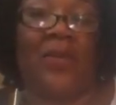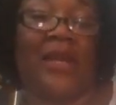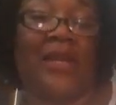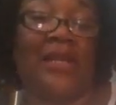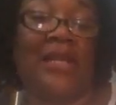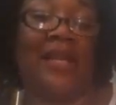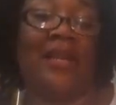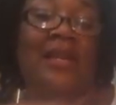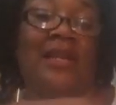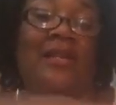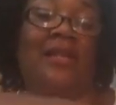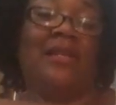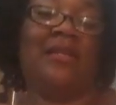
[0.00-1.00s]
quickly
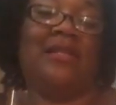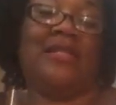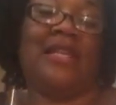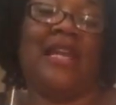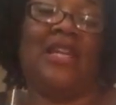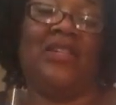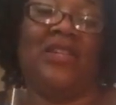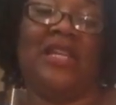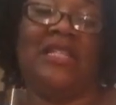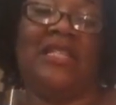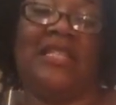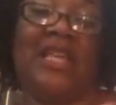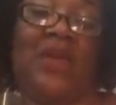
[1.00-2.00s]
take a look
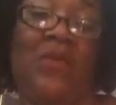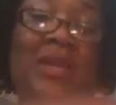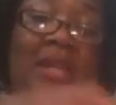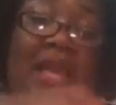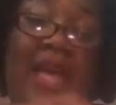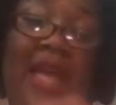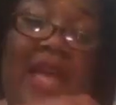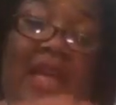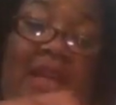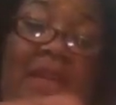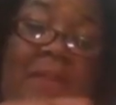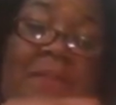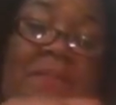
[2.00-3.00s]
and see what
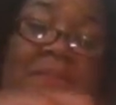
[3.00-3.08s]
came.